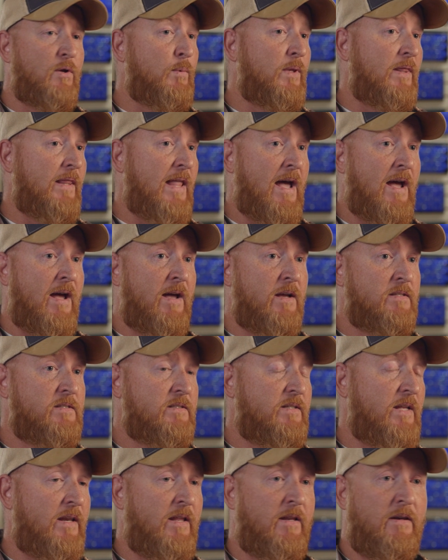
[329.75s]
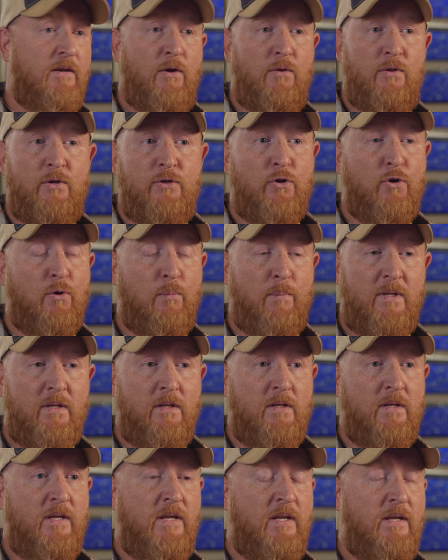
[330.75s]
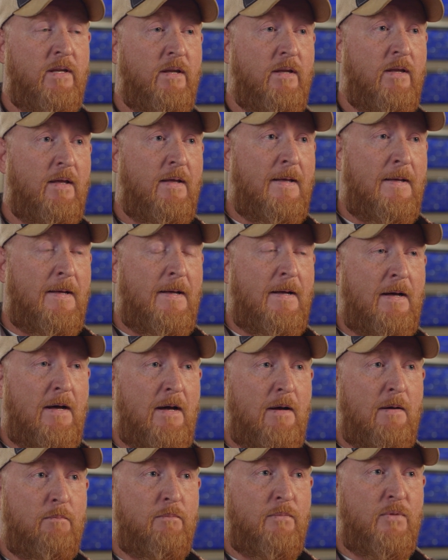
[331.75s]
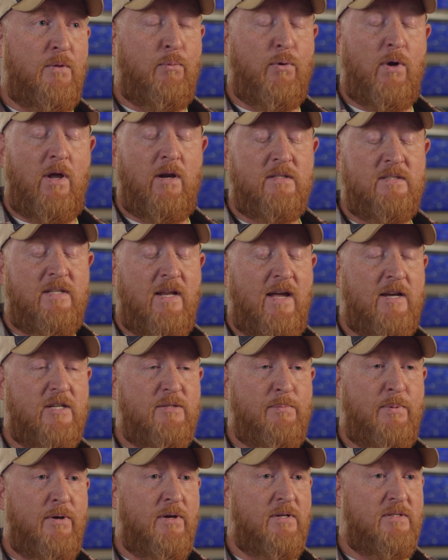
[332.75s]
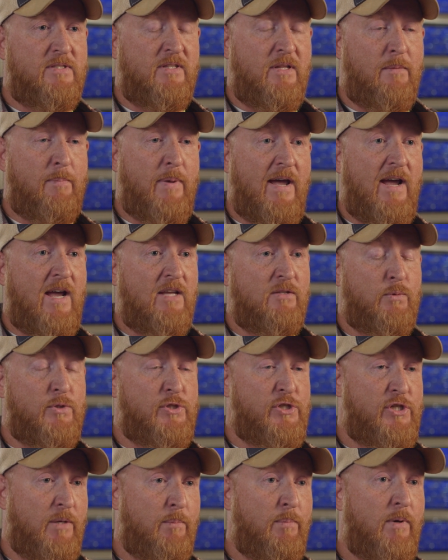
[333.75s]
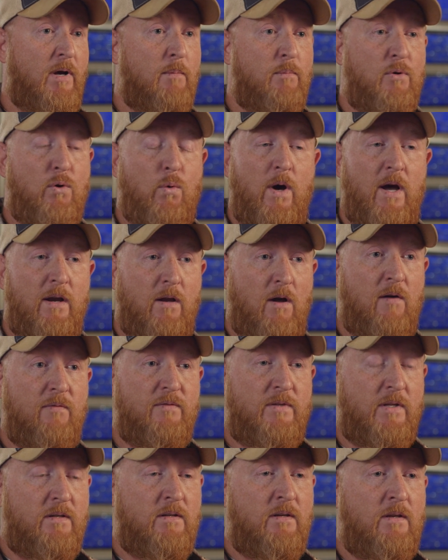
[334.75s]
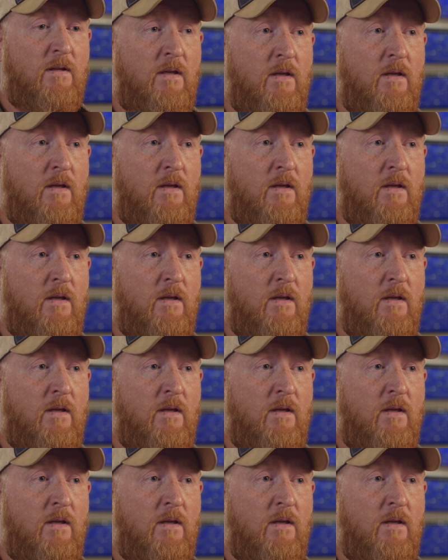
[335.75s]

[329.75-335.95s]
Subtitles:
it would last. I didn't know the durability. The products that I experienced in the past would chip up quite often,